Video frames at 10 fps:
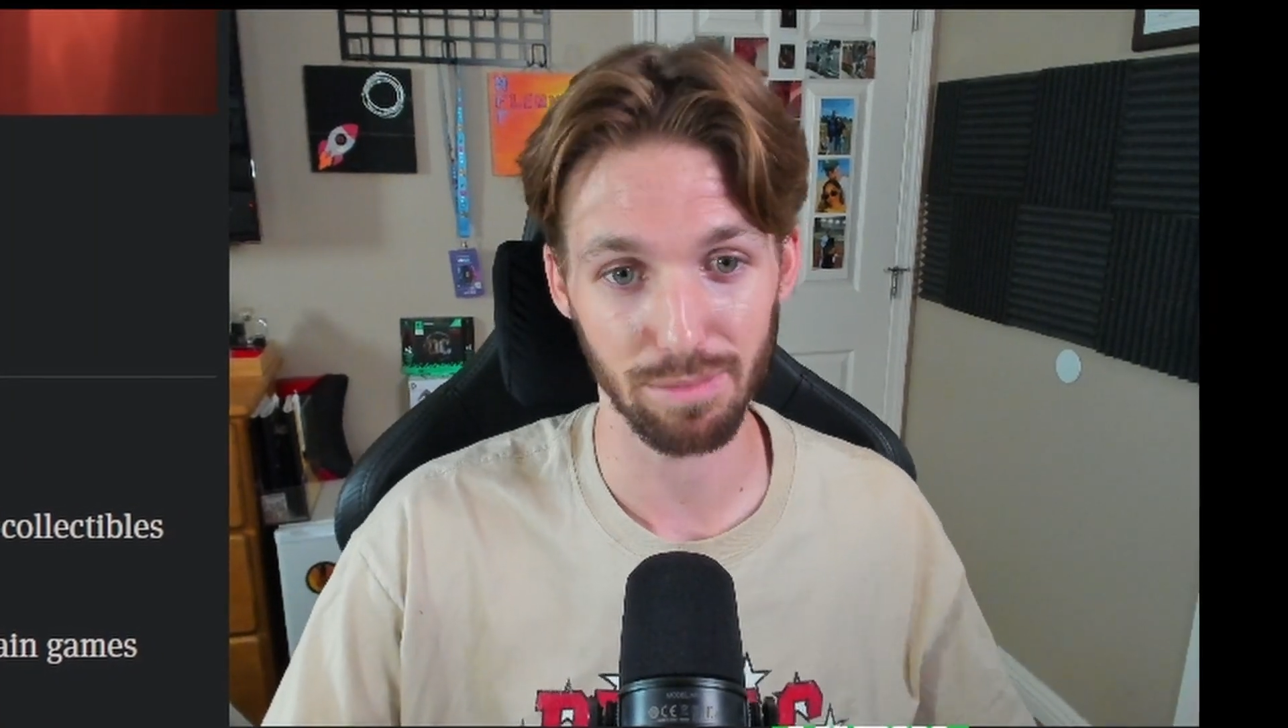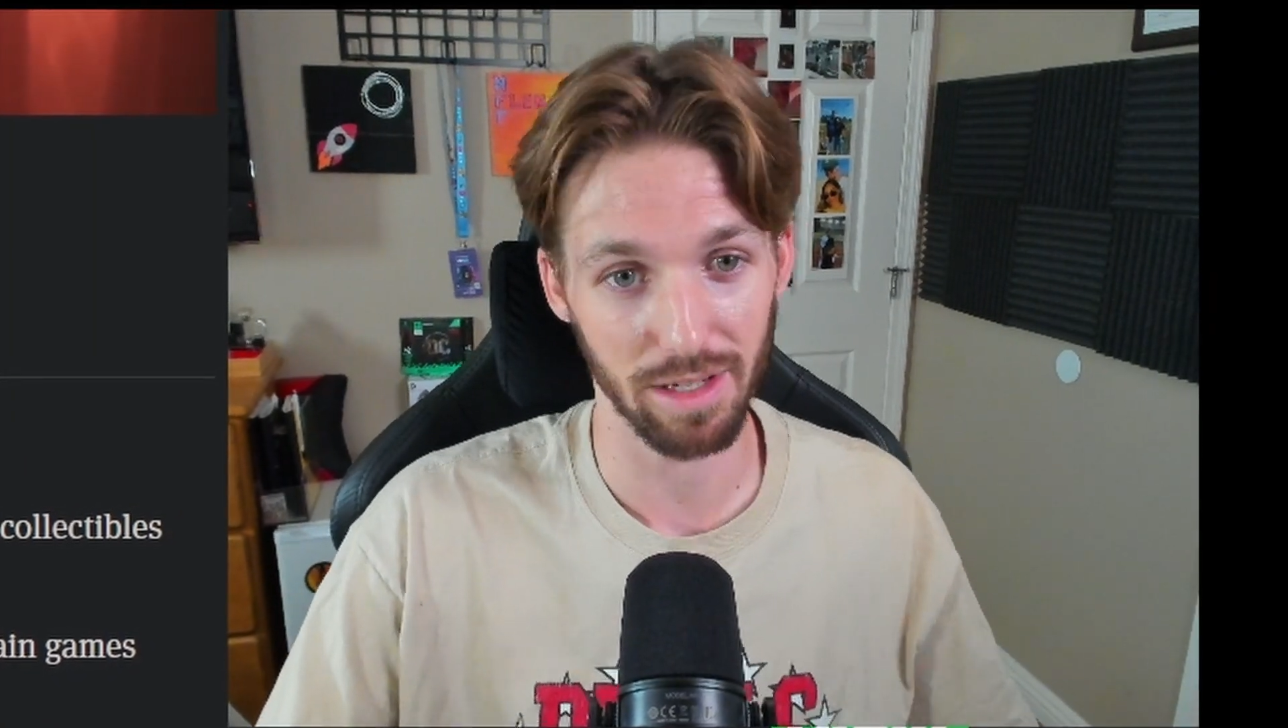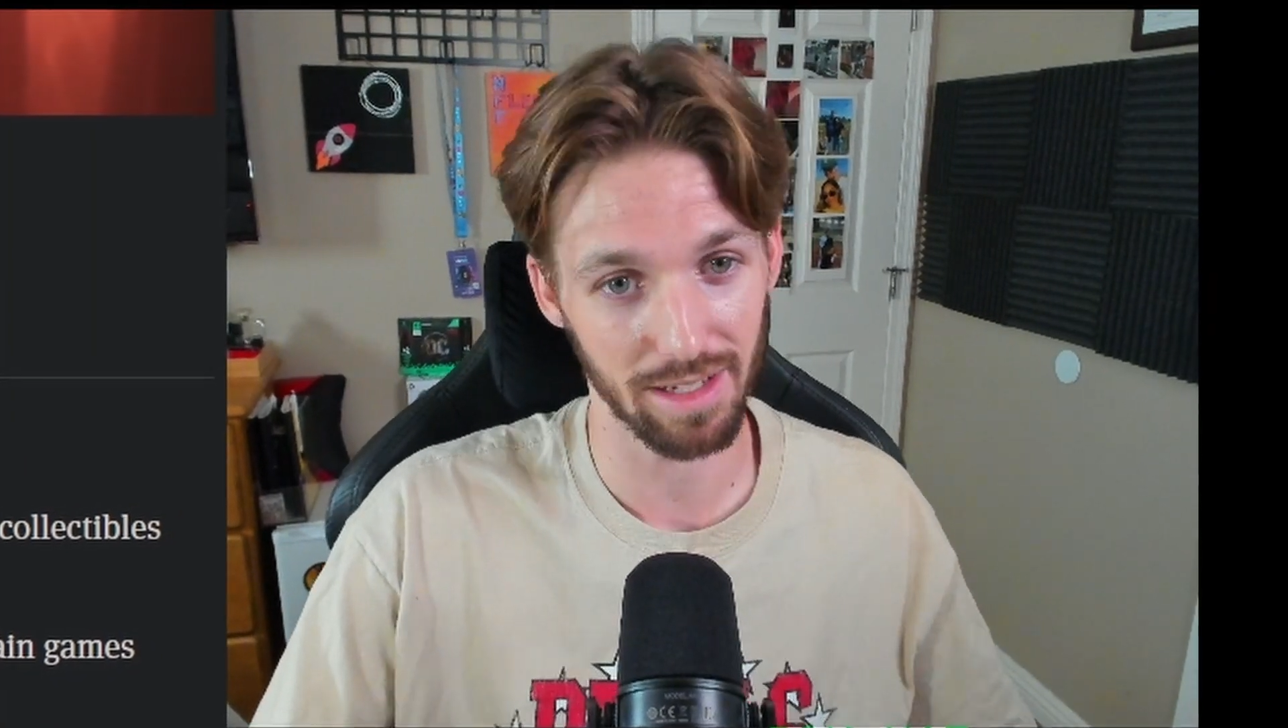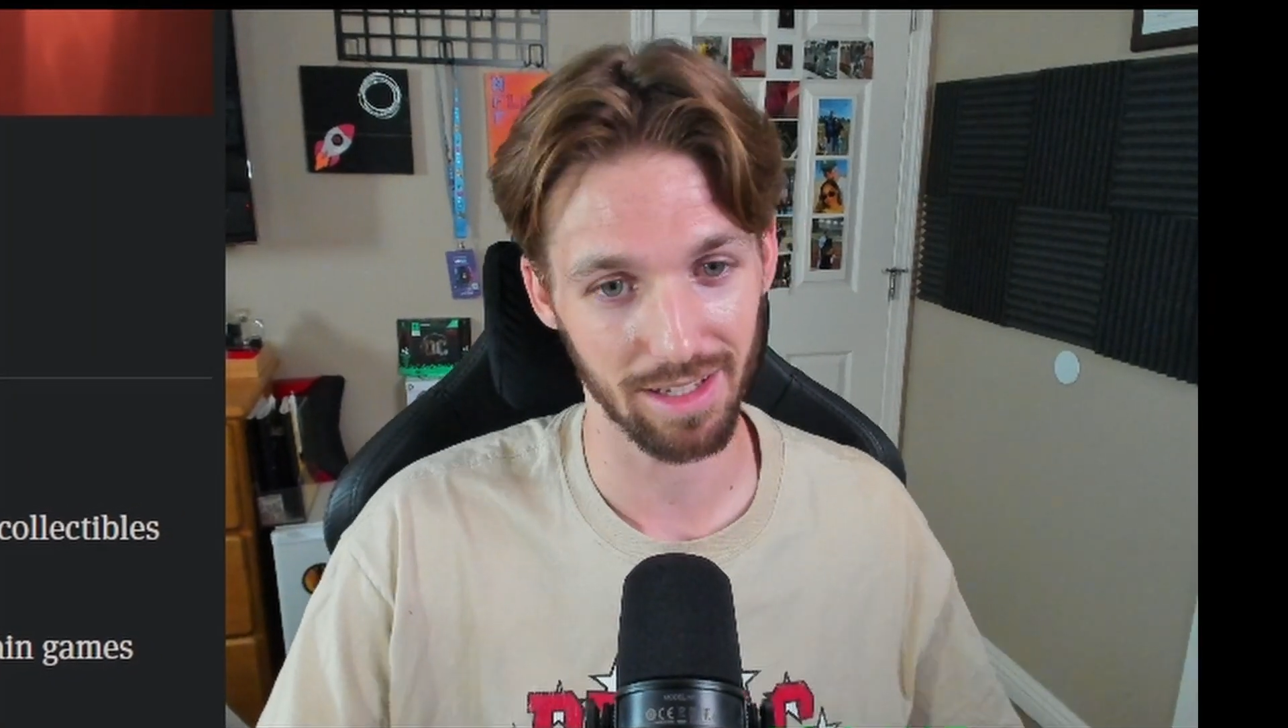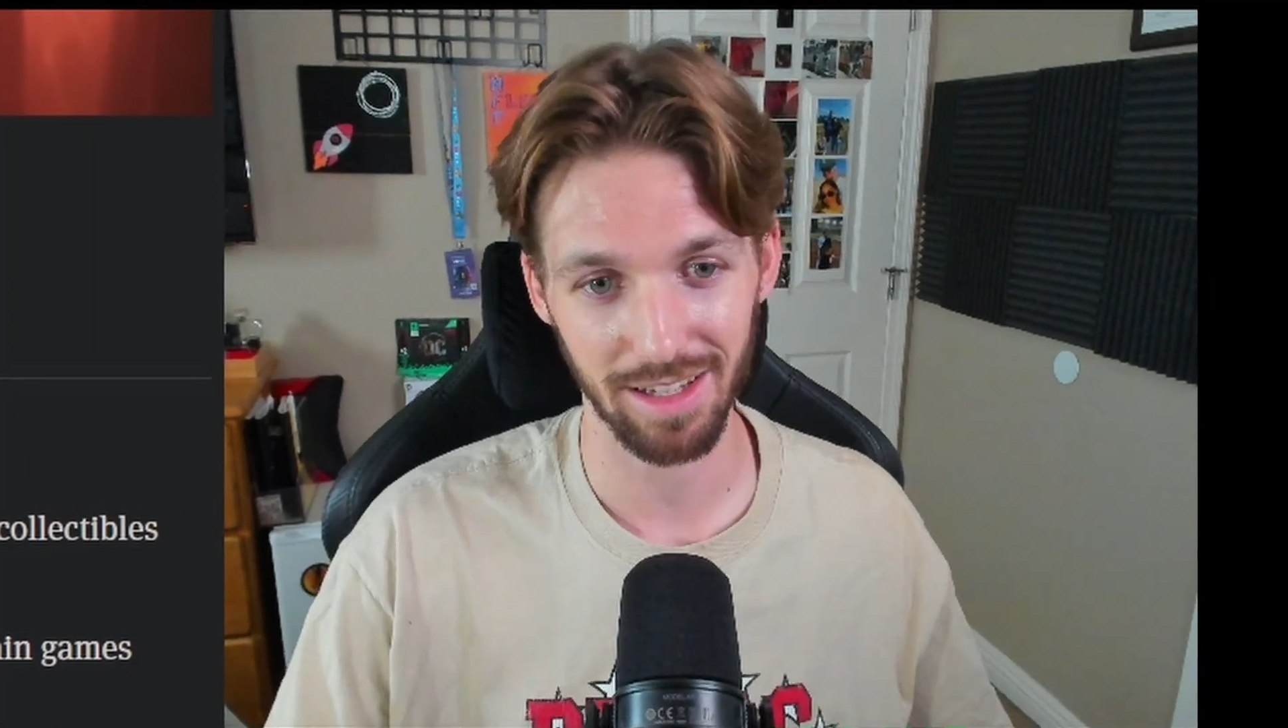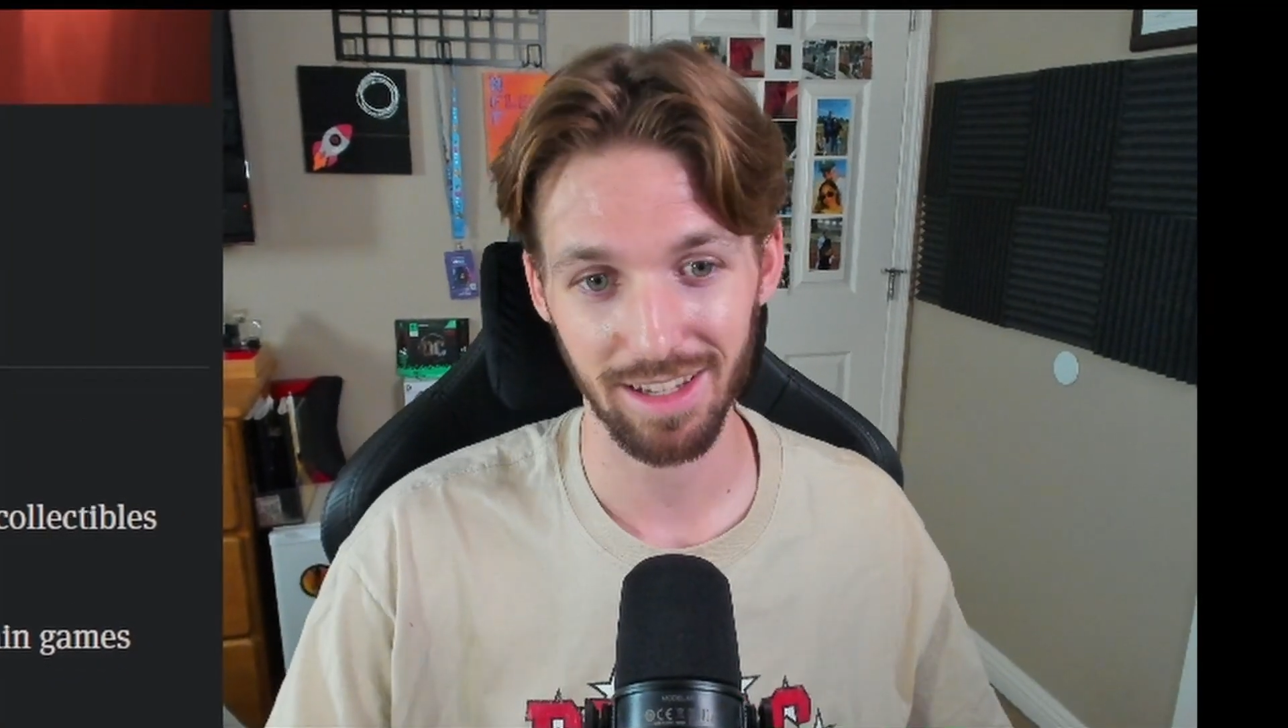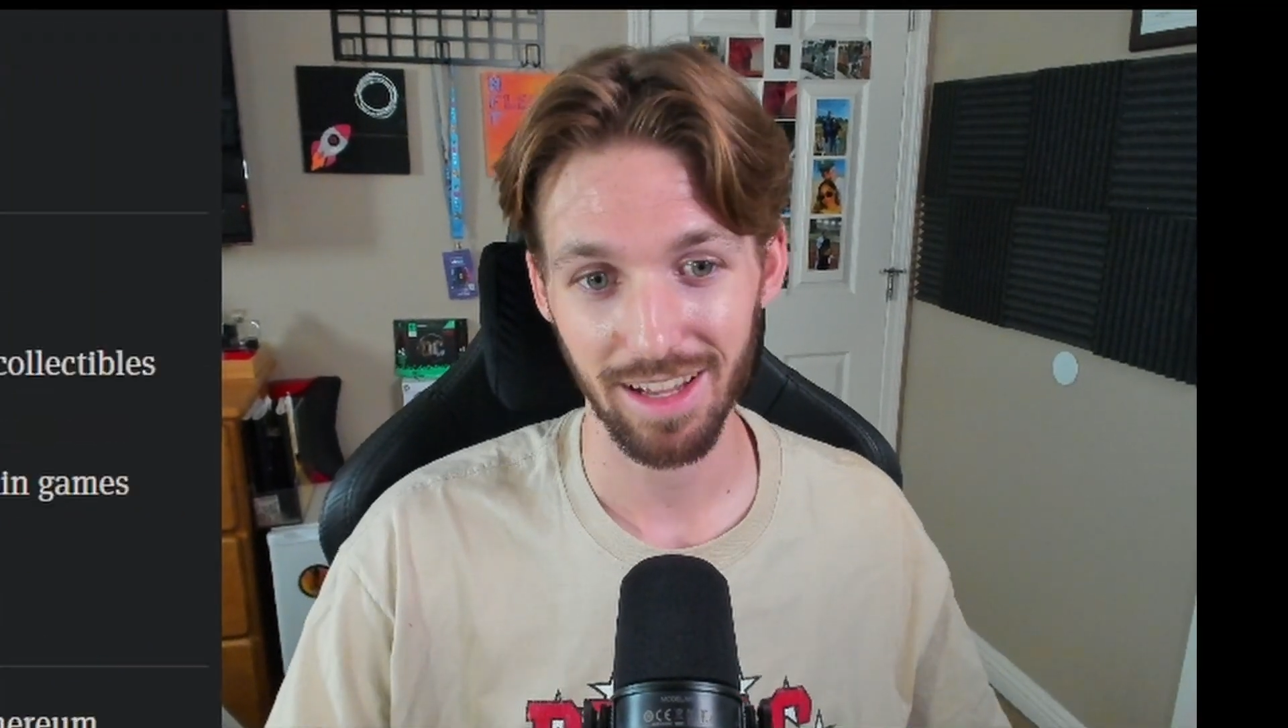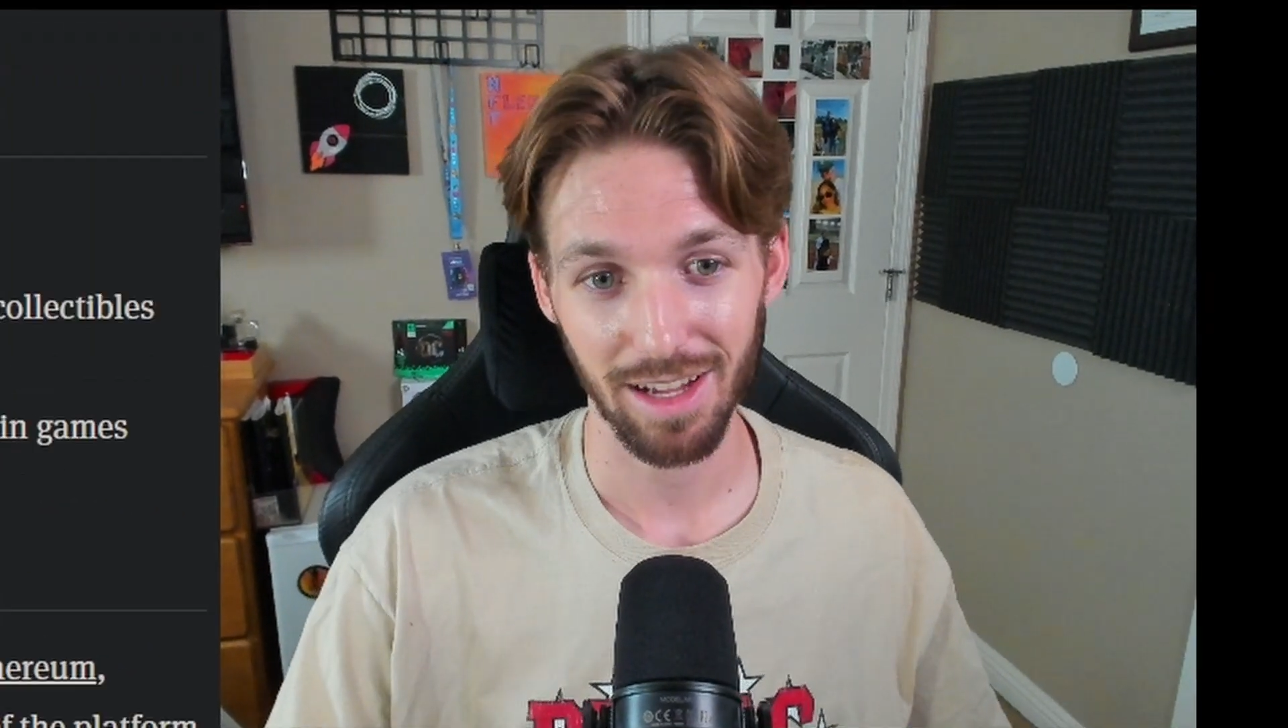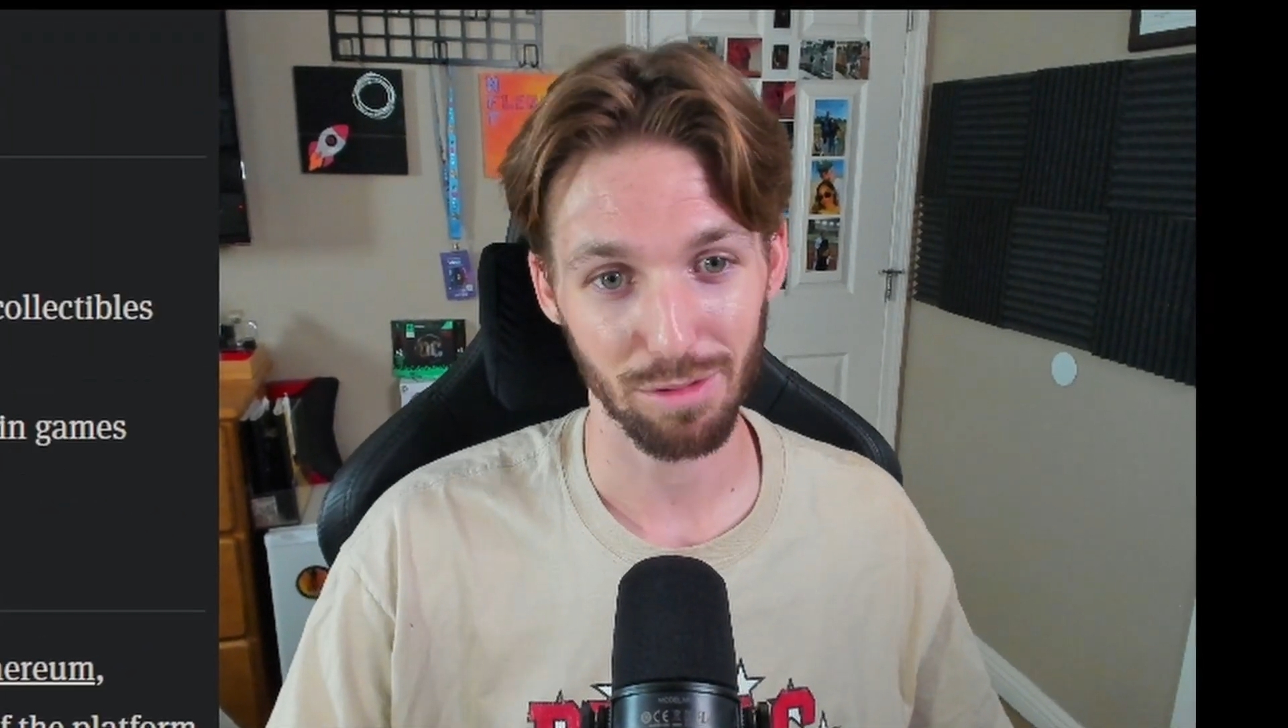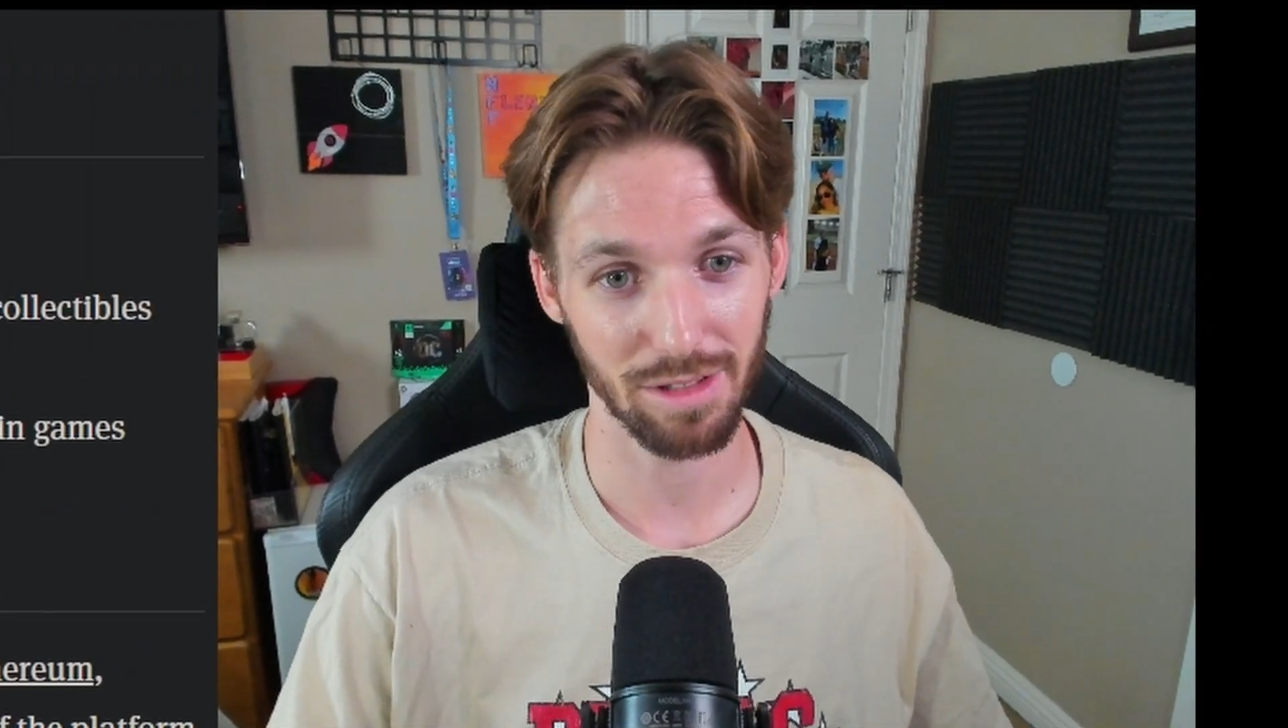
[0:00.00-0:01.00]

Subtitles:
but we'll